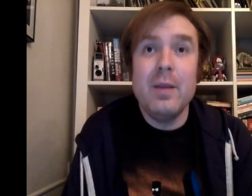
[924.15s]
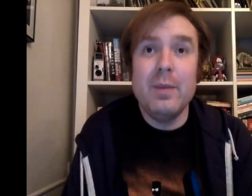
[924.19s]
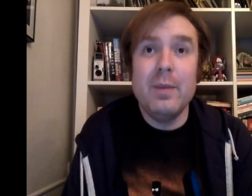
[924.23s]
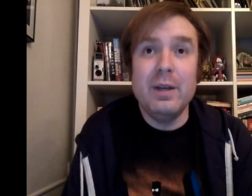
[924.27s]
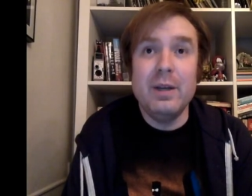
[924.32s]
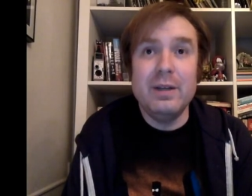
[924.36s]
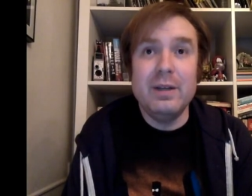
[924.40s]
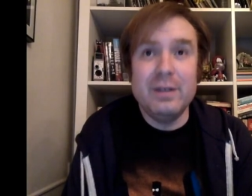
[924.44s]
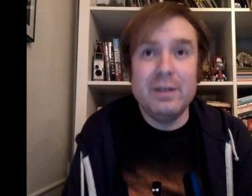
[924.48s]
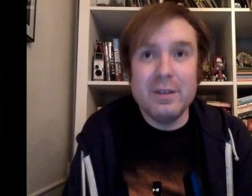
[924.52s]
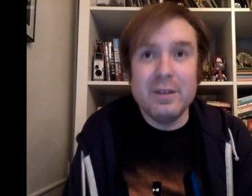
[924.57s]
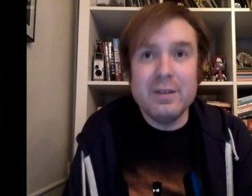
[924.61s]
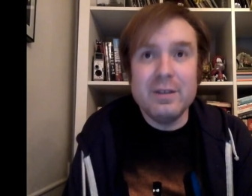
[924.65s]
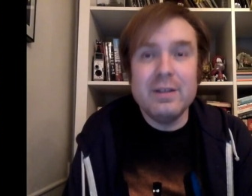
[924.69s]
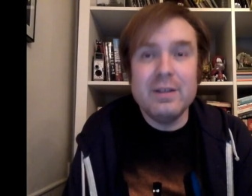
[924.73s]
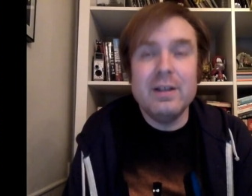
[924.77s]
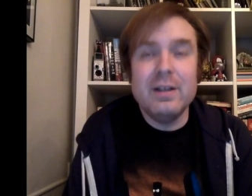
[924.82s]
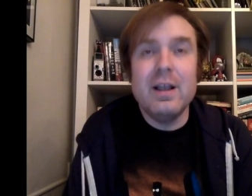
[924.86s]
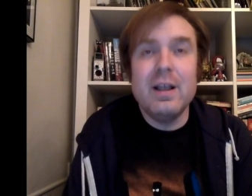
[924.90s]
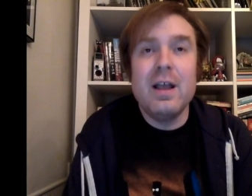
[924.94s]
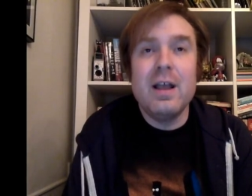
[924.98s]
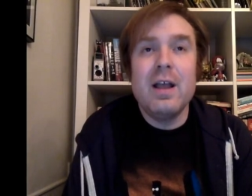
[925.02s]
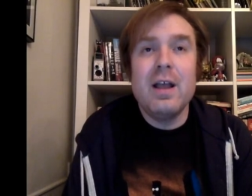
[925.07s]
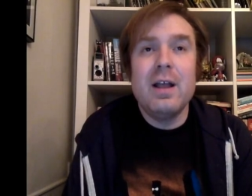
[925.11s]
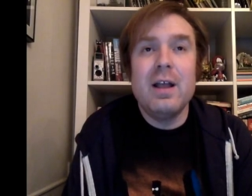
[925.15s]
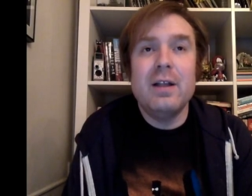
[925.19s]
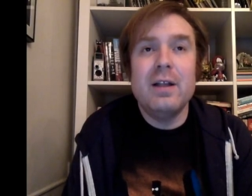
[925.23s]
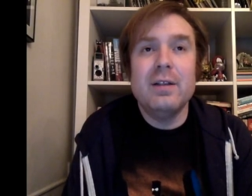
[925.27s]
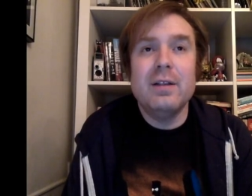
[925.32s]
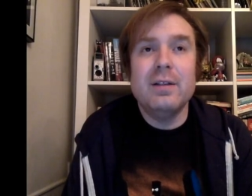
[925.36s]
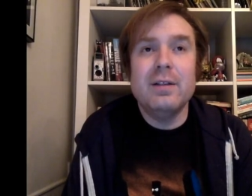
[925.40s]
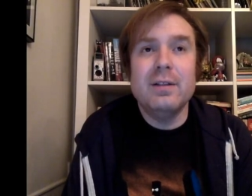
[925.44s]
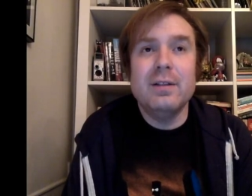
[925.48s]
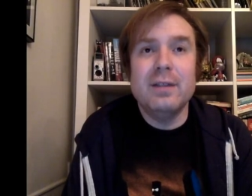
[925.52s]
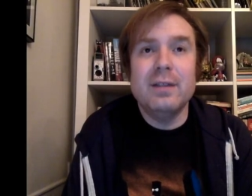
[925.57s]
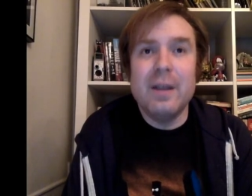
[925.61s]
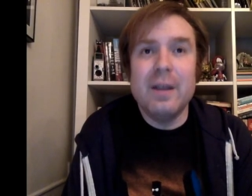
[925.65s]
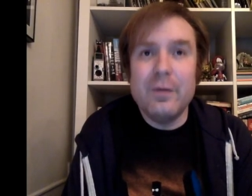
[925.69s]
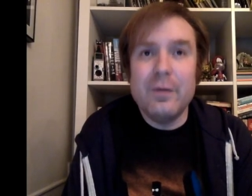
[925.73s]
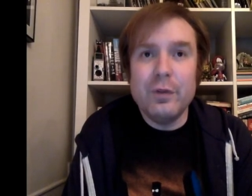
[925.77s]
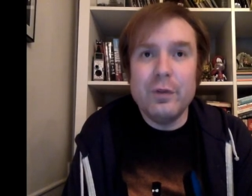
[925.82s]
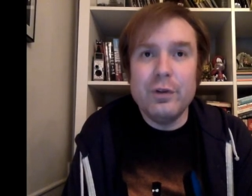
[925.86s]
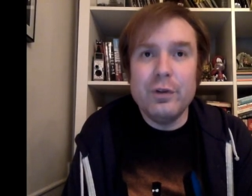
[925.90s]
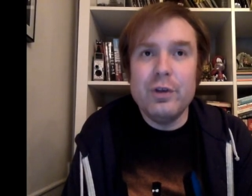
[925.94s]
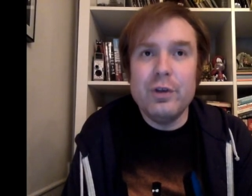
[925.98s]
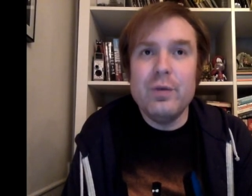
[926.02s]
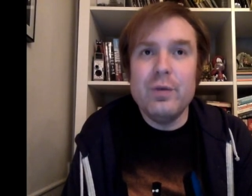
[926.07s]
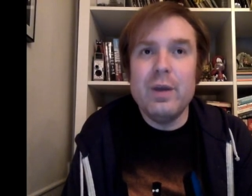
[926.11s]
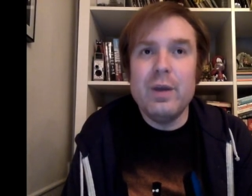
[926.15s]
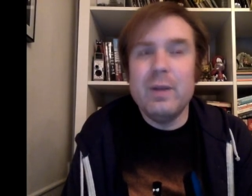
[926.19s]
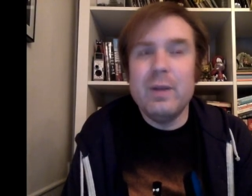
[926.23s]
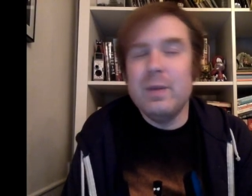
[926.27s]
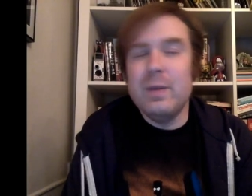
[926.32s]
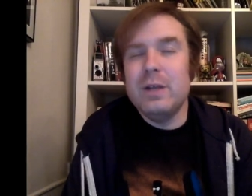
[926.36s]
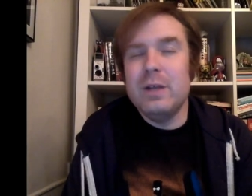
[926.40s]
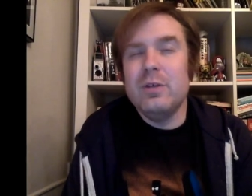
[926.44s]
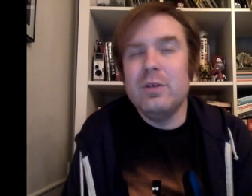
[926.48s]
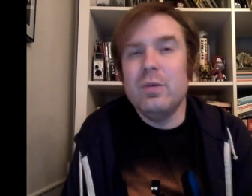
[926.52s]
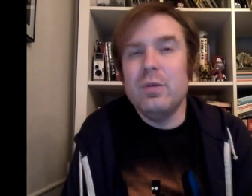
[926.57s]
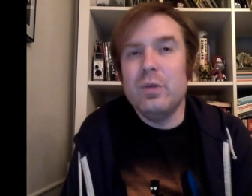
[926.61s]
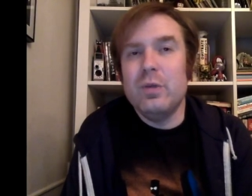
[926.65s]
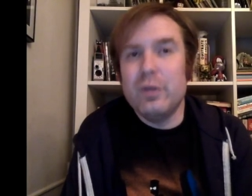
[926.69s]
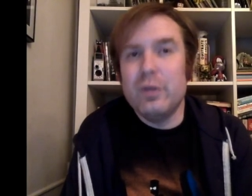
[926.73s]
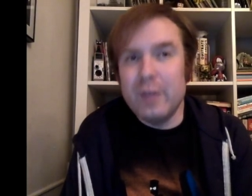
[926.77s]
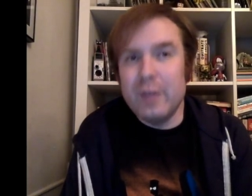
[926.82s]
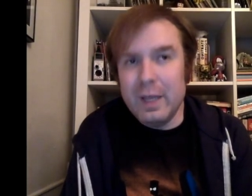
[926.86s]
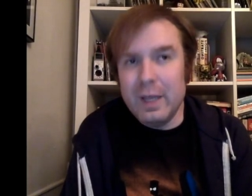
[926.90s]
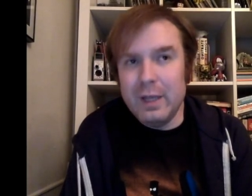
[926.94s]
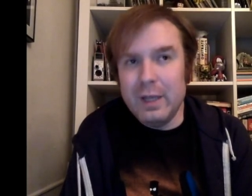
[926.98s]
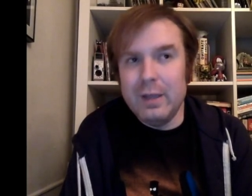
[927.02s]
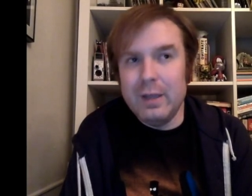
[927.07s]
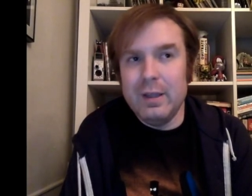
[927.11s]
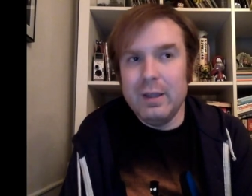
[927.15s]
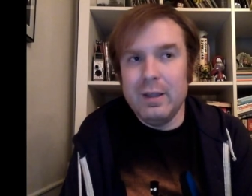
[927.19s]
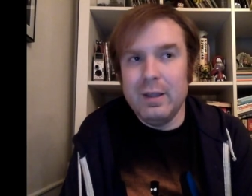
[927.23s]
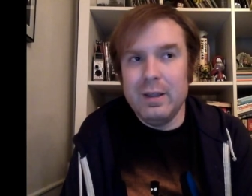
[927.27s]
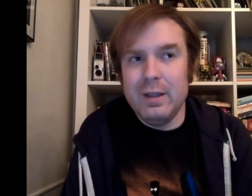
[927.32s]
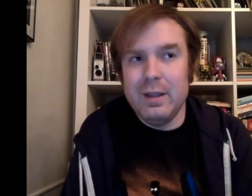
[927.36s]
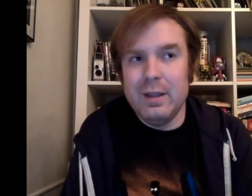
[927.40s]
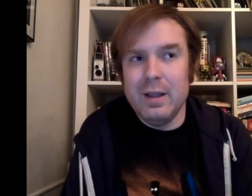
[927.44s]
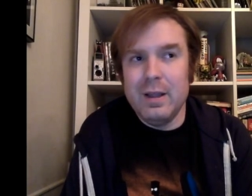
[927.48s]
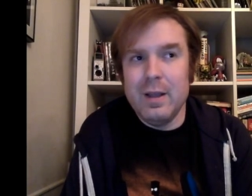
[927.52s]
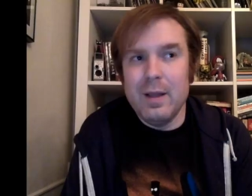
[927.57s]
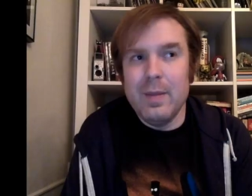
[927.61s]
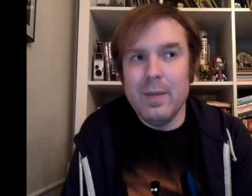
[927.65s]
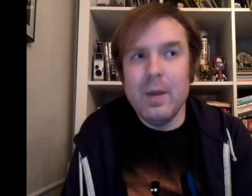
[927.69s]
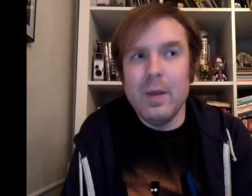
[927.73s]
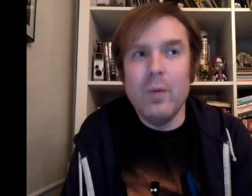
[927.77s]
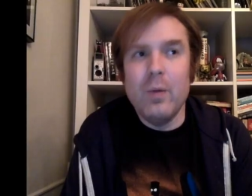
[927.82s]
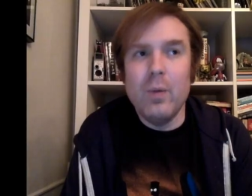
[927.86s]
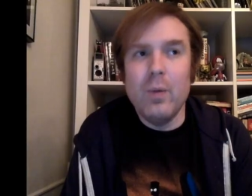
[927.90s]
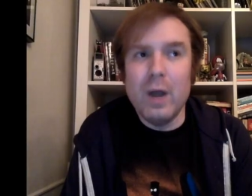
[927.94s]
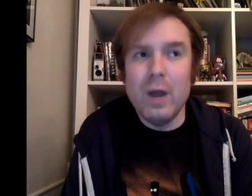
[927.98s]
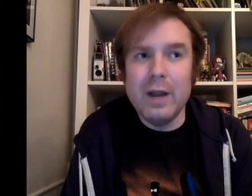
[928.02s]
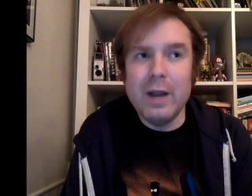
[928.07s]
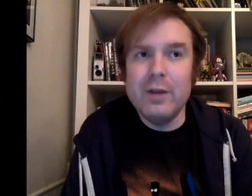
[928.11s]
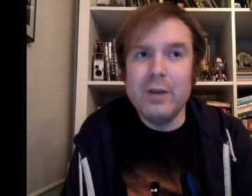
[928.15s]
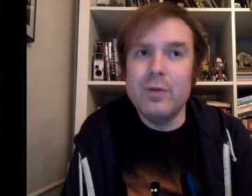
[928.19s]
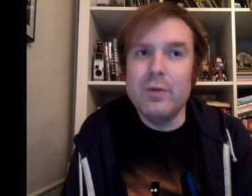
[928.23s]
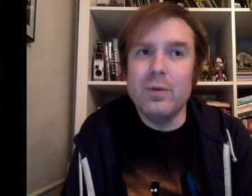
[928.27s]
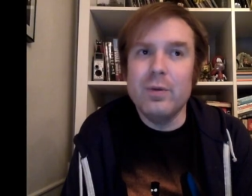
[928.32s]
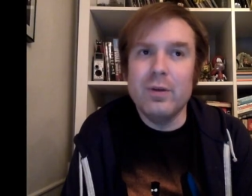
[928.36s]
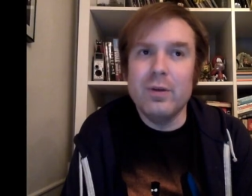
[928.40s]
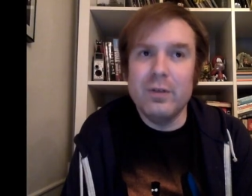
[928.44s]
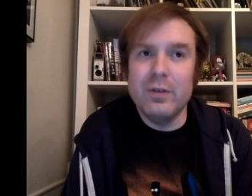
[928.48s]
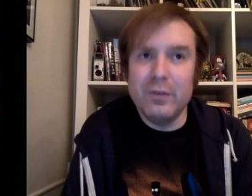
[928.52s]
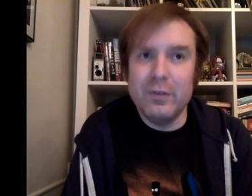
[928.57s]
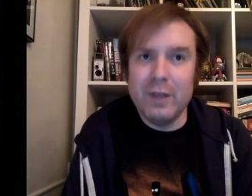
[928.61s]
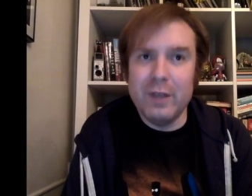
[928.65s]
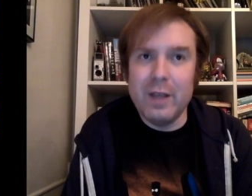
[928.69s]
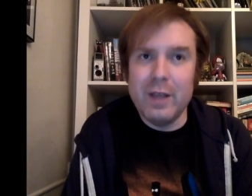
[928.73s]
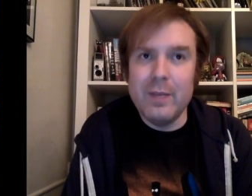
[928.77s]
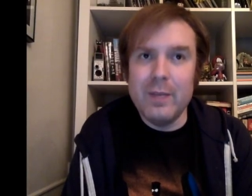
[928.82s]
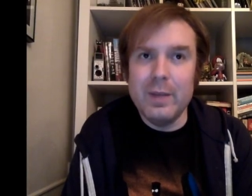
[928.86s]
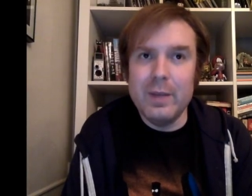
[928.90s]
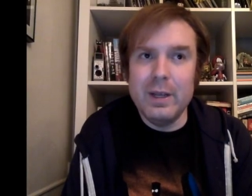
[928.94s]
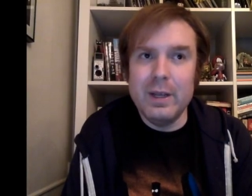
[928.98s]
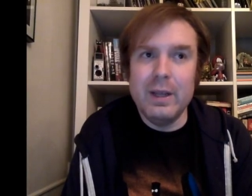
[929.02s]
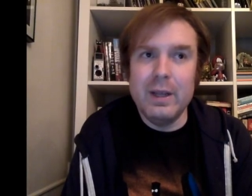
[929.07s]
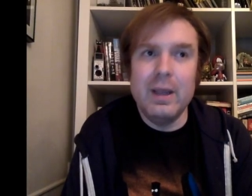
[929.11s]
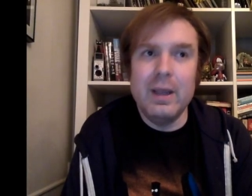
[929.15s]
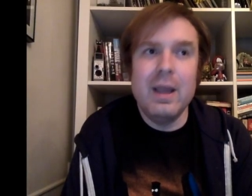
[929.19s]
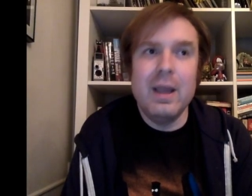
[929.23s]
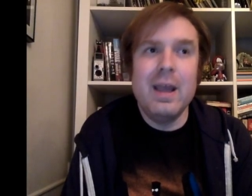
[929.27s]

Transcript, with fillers: but it doesn't level you and make you think about why you were escaping